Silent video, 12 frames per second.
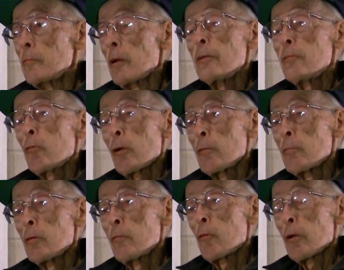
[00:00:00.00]
late
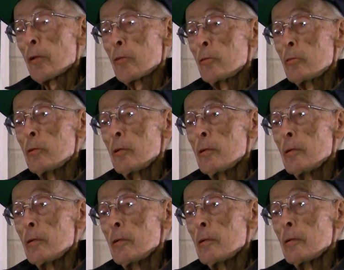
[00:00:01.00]
41, 42.
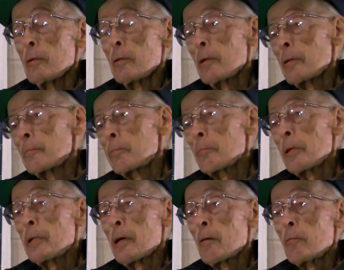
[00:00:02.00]
And they put me
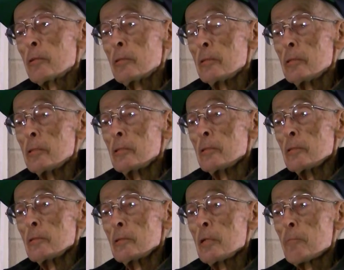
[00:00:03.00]
down
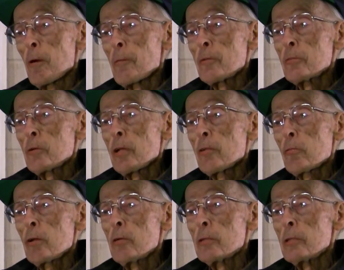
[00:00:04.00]
in the Department
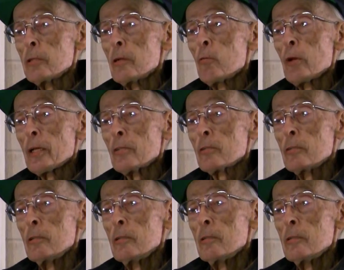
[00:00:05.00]
23 in the wings,
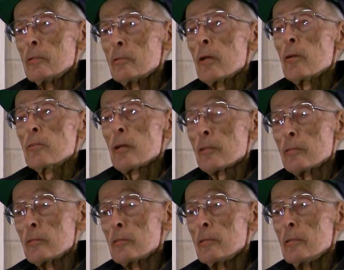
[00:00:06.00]
center
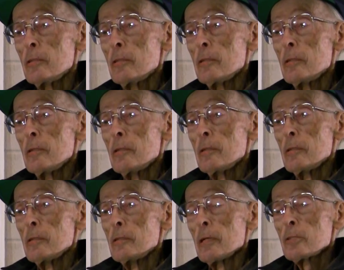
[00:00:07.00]
sections.
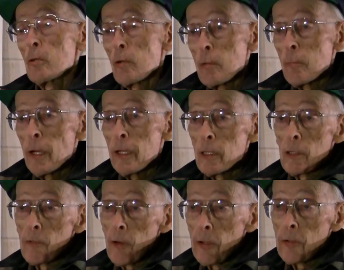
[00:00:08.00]
That's all I made
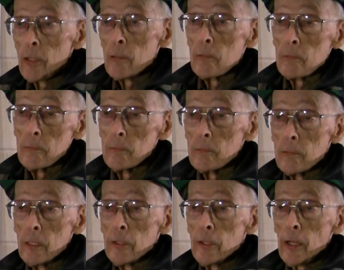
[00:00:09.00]
here, I think,
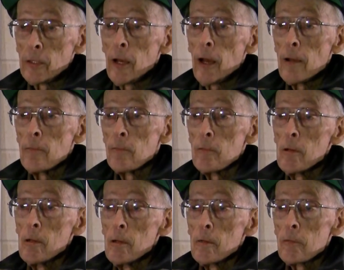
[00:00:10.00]
at that time
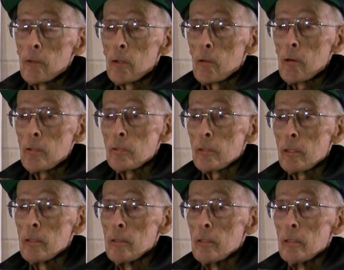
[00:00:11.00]
for the
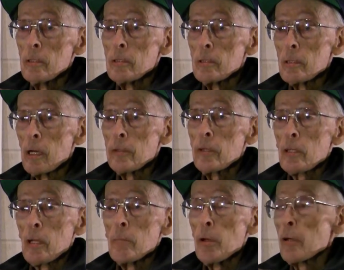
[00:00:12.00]
Corsair. I think
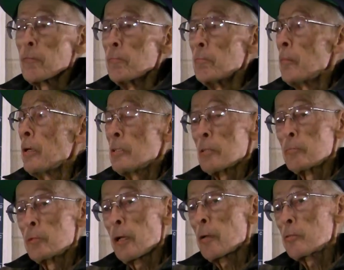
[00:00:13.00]
they may have made some
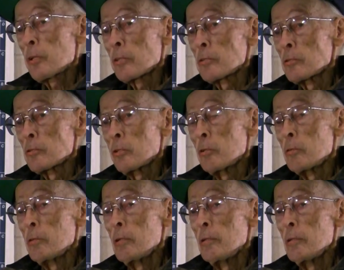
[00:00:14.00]
tail sections too.